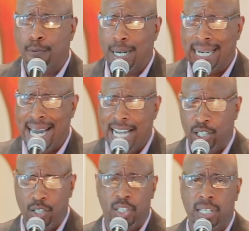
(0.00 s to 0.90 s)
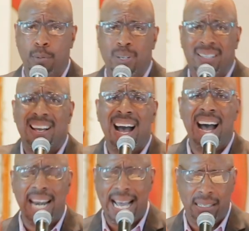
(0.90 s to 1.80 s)
relationship with
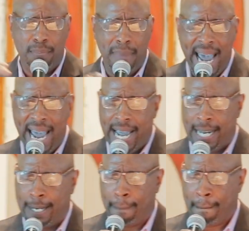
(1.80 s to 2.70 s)
God as a man.